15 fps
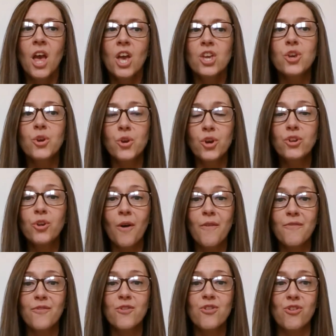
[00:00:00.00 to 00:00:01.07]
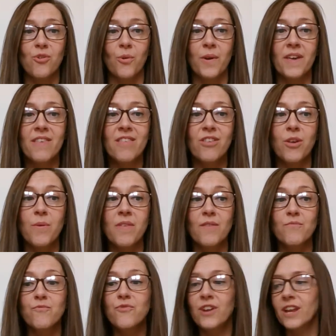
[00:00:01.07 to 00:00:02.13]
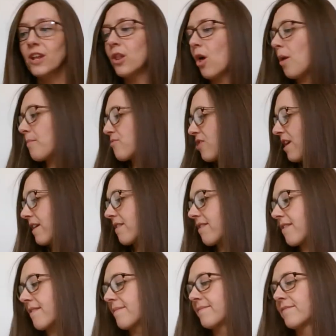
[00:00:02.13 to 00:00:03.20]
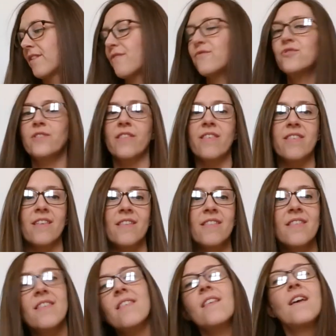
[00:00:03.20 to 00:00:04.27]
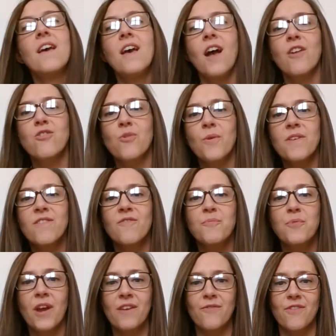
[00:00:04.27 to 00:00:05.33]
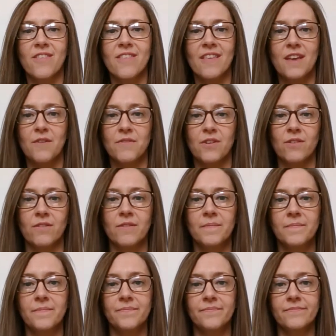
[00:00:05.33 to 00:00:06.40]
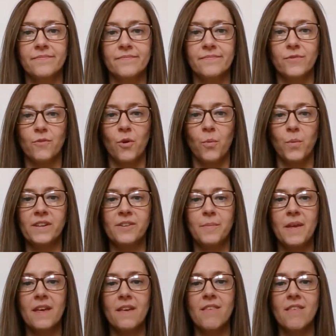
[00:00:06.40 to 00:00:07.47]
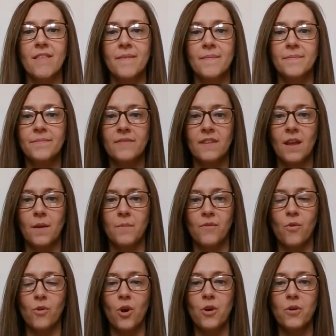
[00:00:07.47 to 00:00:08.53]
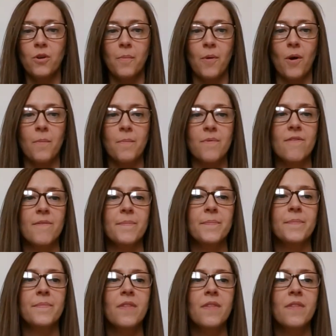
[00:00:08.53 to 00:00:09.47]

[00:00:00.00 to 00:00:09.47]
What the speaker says: You could offer a choice using real objects. For instance, a choice of breakfast cereal. We've got Weetabix, we've got Cocoa Pops.